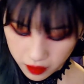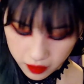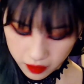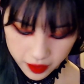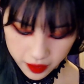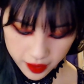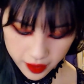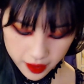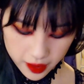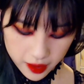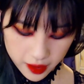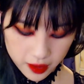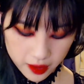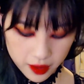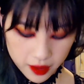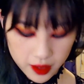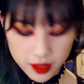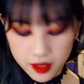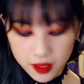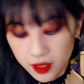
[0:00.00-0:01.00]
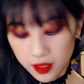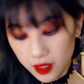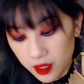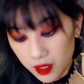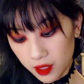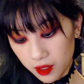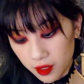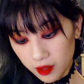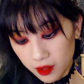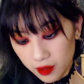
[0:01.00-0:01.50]
what is this? This is
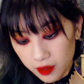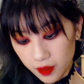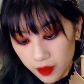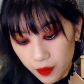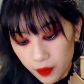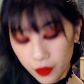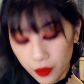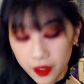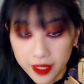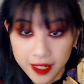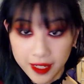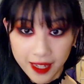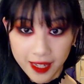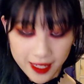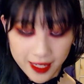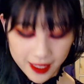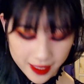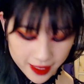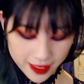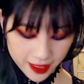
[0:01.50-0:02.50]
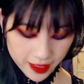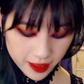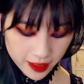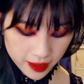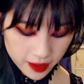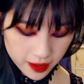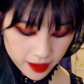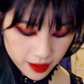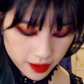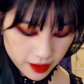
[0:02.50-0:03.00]
the Lip 1 Get It tint.